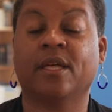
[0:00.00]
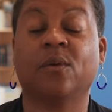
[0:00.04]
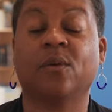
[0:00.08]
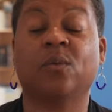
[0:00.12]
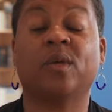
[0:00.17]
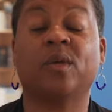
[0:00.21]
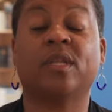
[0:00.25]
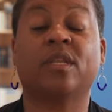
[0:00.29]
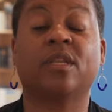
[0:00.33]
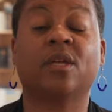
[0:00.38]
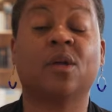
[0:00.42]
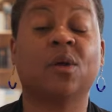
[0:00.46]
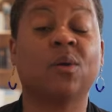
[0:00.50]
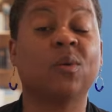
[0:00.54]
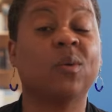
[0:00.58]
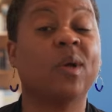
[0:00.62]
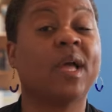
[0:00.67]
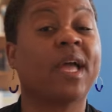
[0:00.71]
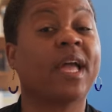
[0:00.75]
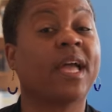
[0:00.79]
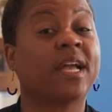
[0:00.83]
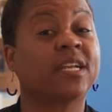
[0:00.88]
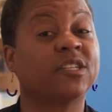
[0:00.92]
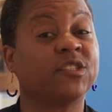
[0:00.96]
We don't
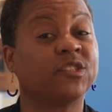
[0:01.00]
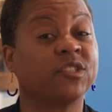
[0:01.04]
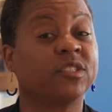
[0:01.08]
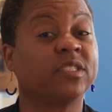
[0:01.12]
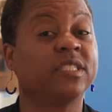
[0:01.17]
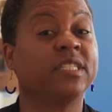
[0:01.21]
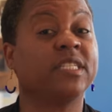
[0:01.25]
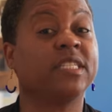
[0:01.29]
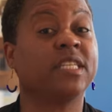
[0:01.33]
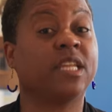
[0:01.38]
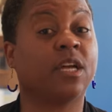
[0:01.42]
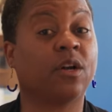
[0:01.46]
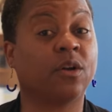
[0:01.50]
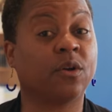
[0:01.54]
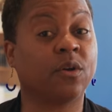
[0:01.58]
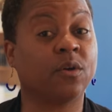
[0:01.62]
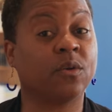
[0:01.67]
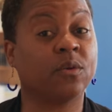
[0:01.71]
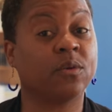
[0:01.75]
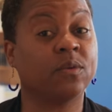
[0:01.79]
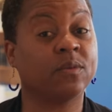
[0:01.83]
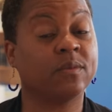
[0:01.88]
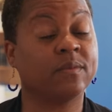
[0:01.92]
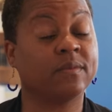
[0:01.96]
actually
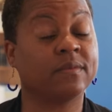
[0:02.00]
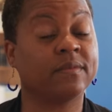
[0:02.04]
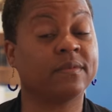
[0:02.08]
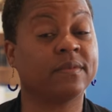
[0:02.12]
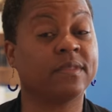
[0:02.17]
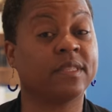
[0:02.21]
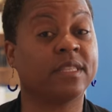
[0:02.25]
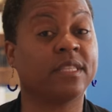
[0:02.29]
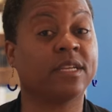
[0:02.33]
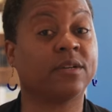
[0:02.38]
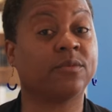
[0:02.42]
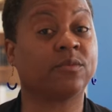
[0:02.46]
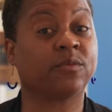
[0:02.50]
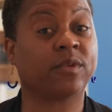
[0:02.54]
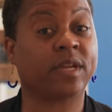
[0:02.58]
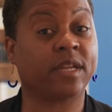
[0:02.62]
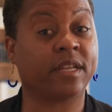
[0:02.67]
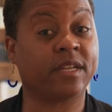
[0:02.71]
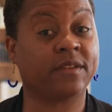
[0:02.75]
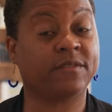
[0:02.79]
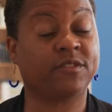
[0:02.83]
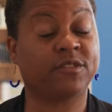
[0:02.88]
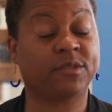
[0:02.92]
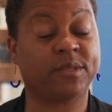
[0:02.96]
know the
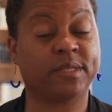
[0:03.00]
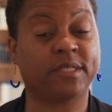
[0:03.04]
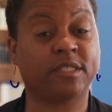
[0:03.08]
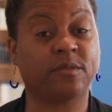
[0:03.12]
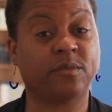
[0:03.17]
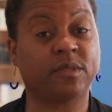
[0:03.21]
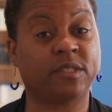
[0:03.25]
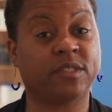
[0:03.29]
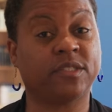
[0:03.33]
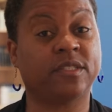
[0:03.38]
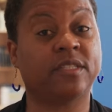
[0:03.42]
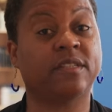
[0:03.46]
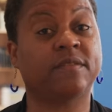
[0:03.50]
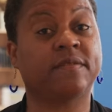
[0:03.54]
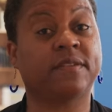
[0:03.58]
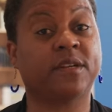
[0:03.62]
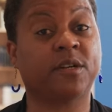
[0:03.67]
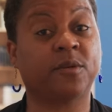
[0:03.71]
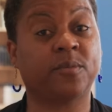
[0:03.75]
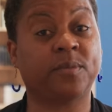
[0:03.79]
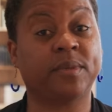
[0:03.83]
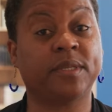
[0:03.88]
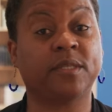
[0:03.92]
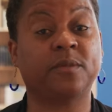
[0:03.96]
rate of transmission of
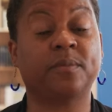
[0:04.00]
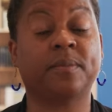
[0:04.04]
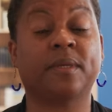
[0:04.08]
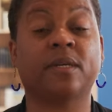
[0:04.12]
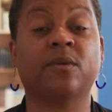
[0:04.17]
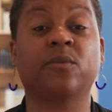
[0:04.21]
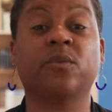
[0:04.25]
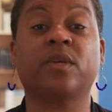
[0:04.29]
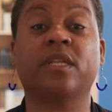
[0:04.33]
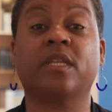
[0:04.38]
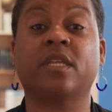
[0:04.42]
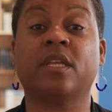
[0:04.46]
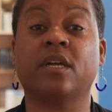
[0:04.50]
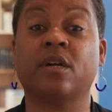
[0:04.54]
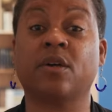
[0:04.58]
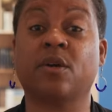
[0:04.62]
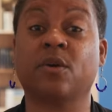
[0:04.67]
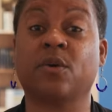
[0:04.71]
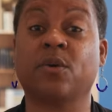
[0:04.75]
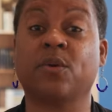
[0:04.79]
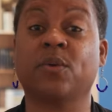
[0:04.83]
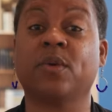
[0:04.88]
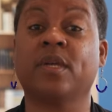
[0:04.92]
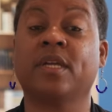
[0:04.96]
herpes, but we
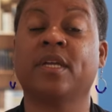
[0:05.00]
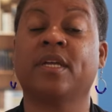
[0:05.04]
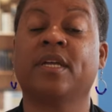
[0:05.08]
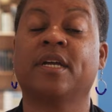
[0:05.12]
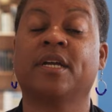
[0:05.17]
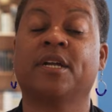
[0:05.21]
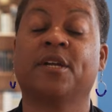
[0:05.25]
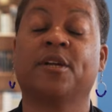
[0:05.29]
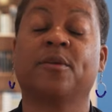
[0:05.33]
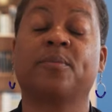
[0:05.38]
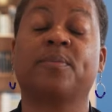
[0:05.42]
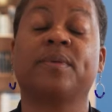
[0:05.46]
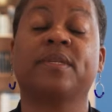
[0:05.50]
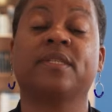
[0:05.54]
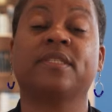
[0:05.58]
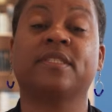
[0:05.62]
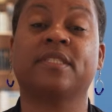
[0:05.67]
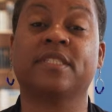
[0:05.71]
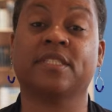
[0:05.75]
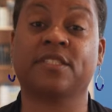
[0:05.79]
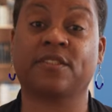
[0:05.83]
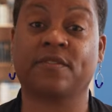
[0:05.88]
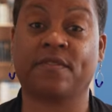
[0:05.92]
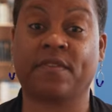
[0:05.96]
know
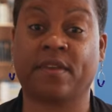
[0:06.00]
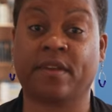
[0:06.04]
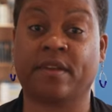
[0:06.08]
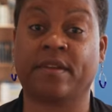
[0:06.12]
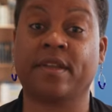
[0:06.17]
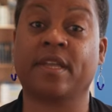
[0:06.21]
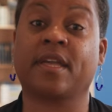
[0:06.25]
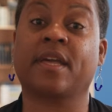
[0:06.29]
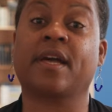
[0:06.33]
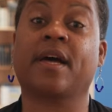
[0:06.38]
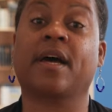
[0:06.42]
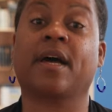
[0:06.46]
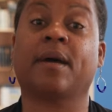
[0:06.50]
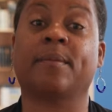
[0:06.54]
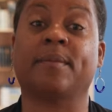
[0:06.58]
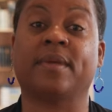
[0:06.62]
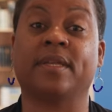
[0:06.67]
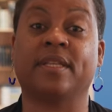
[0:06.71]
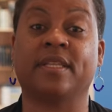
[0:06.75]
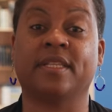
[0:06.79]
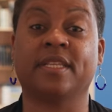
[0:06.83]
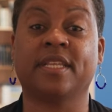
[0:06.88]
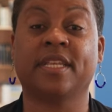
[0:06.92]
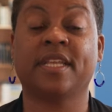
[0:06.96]
herpes is very
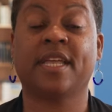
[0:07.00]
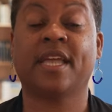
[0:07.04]
common.